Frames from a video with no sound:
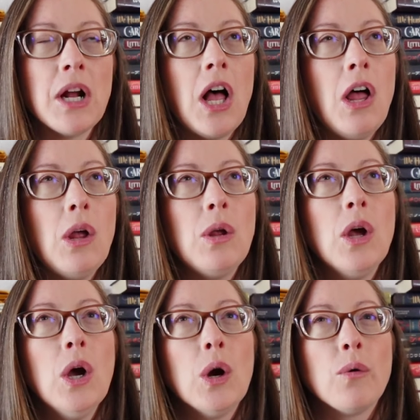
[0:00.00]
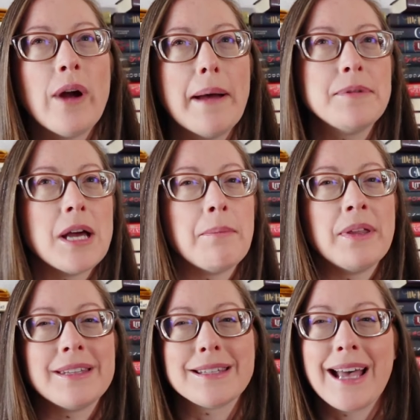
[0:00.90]
but all wrapped
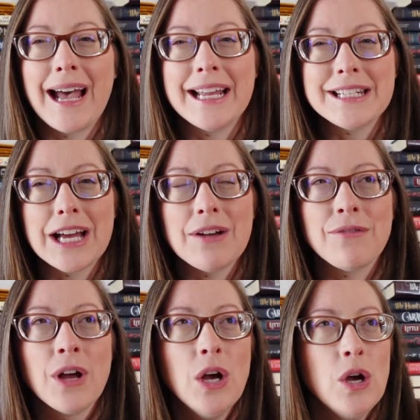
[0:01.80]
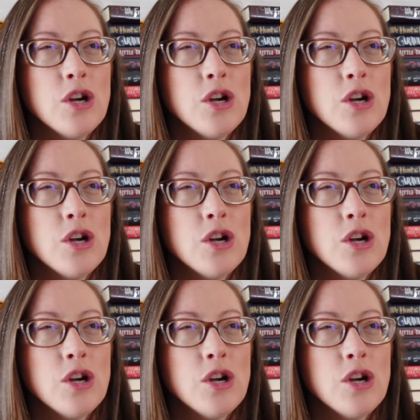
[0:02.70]
up in this kind of